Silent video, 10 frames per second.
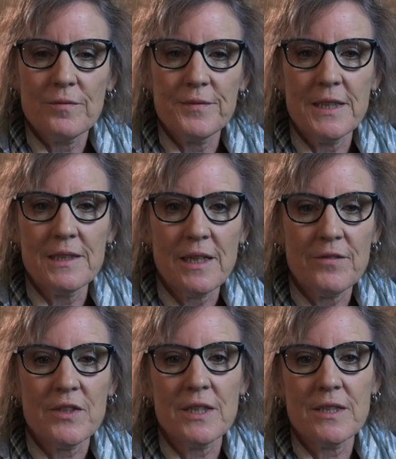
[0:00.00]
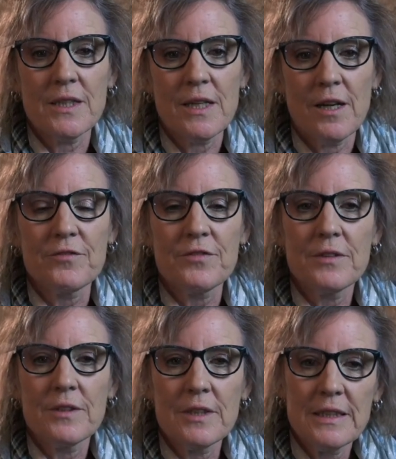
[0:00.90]
He loves us enough
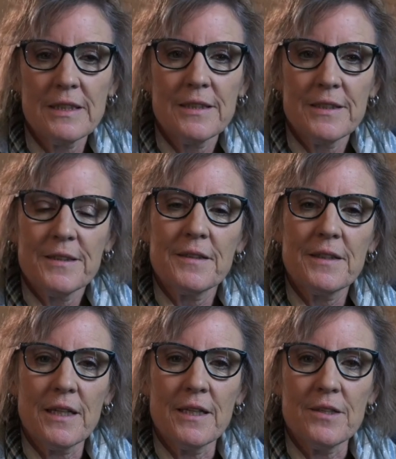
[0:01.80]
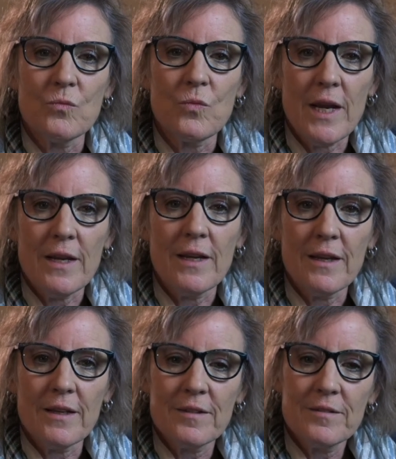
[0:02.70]
that he's
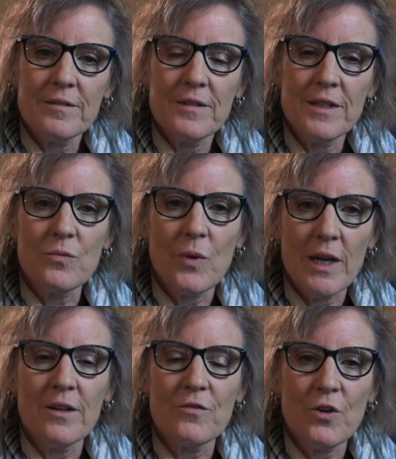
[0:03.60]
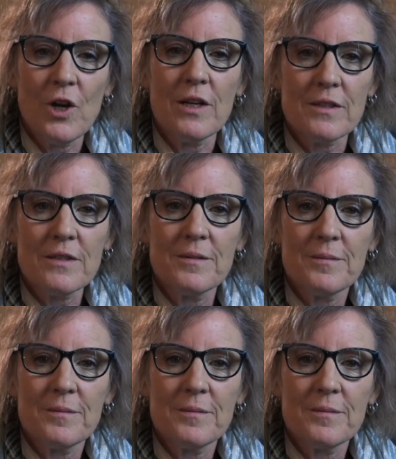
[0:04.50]
waiting. He's waiting for us.